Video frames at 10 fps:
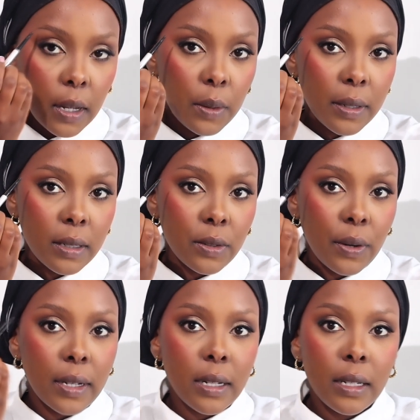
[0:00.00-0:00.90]
I don't want to
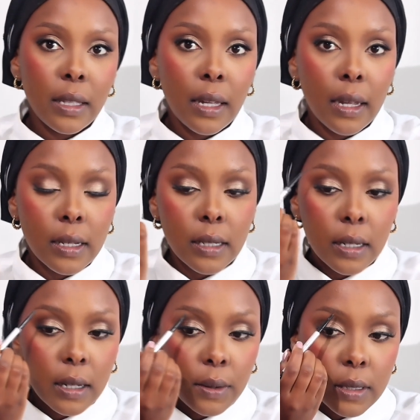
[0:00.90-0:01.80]
create anything
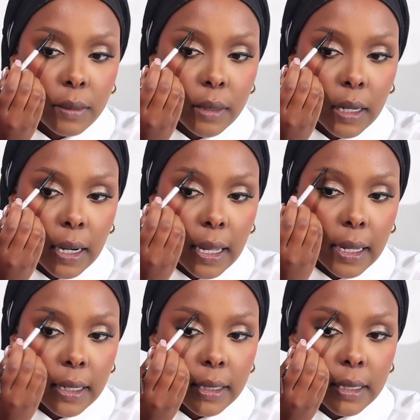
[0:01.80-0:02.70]
hectic. I want something
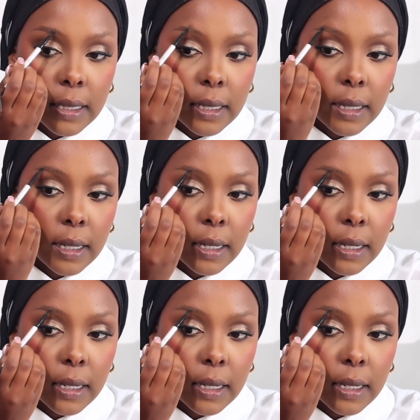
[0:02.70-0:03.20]
light.